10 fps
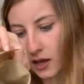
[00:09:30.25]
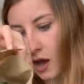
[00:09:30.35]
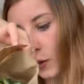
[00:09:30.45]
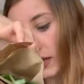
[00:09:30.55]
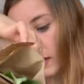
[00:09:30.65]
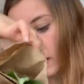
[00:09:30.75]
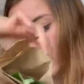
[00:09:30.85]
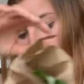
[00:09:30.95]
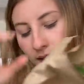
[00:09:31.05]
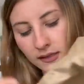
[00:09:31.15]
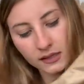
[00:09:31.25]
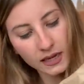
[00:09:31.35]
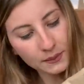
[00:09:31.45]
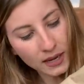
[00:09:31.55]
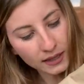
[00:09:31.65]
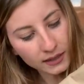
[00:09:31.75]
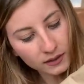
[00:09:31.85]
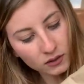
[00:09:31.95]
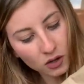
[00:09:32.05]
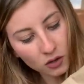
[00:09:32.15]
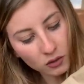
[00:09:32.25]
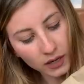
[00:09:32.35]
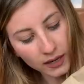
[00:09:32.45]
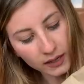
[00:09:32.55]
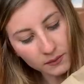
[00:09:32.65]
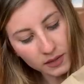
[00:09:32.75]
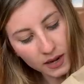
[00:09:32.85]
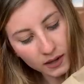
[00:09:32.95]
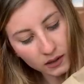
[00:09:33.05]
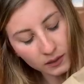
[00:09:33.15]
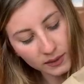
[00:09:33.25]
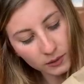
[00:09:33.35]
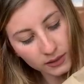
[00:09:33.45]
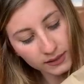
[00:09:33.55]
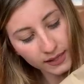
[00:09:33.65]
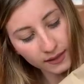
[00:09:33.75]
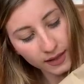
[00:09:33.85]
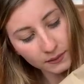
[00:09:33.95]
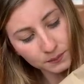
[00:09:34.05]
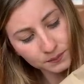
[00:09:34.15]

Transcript: Oh wait, this one says a name on it. Oh god, I'm not going to be able to say that.